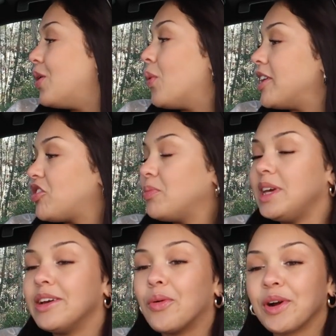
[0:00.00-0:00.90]
watching
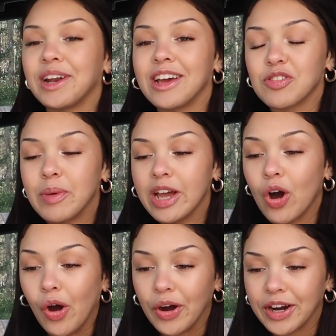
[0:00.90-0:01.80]
me organize my
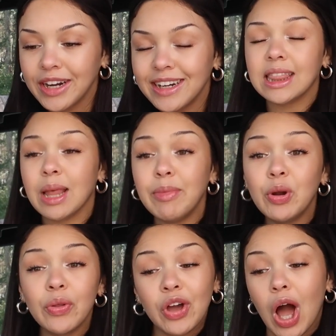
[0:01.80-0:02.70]
car. Let me
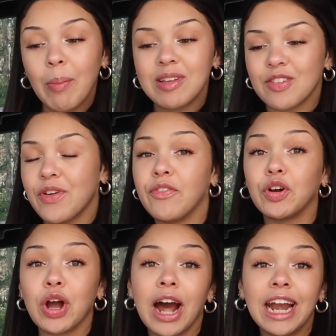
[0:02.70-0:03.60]
know in the comments if I
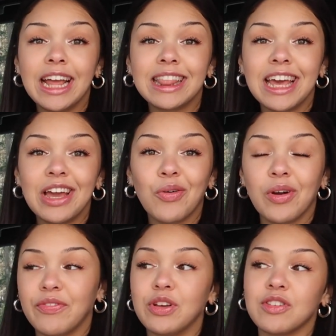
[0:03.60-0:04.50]
forgot anything
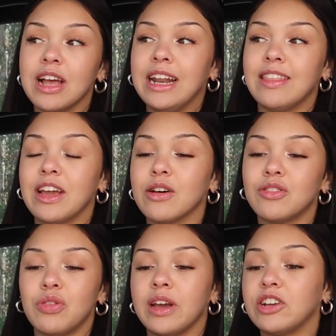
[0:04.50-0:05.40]
or if there's anything
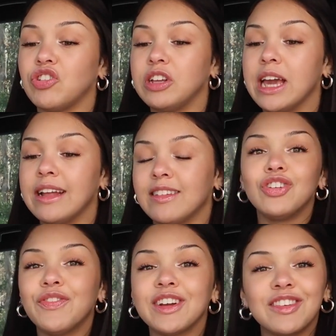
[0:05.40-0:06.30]
else you think I should get.
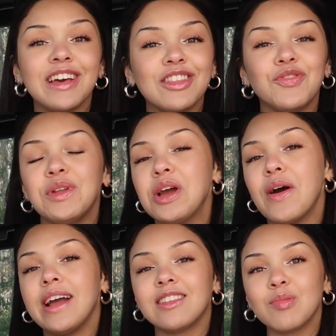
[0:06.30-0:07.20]
Don't forget to like this video
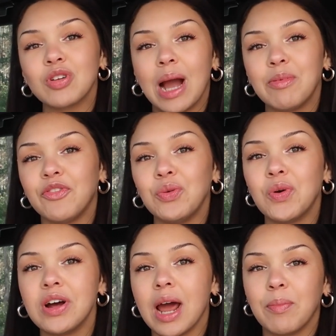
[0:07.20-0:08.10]
and subscribe if you
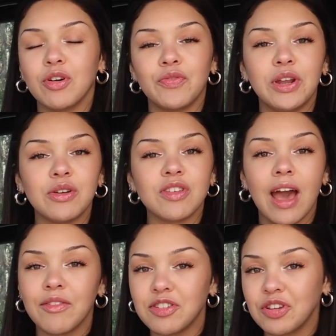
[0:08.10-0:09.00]
want. I post videos
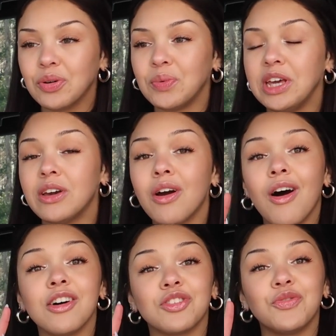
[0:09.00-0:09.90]
every single week.
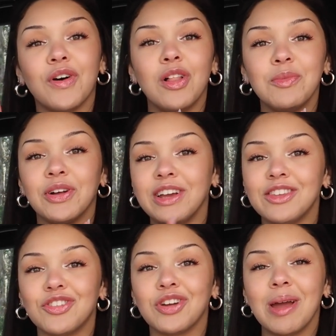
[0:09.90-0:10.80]
Also follow me on
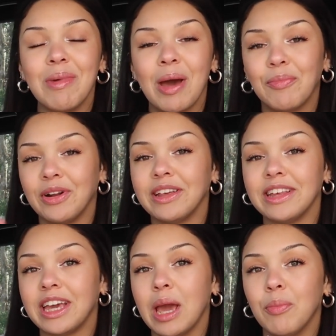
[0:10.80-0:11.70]
Instagram at Brittany
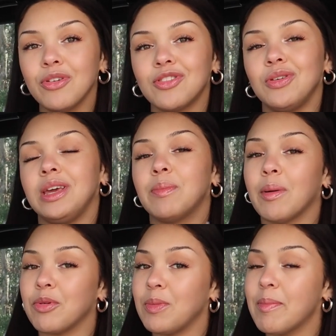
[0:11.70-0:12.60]
Lee Campbell so you can keep
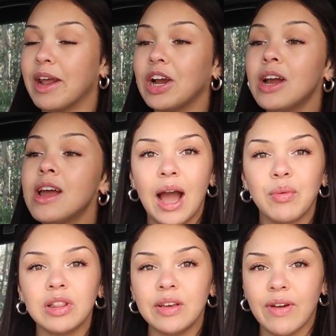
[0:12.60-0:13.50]
up with me better. I
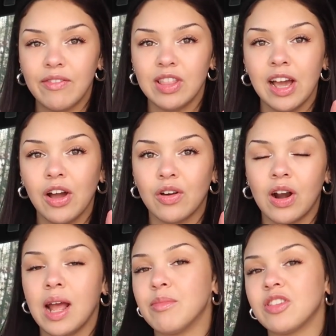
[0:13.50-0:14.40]
will leave everything I got
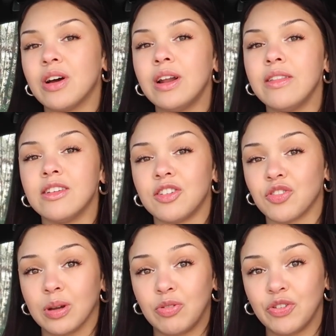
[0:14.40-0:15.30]
on Amazon in the
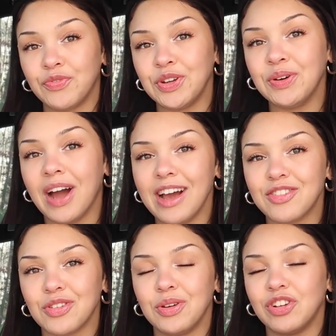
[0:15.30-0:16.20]
description for you
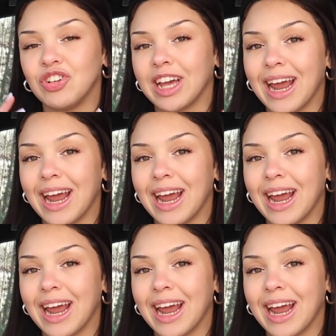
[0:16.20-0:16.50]
guys so you can check it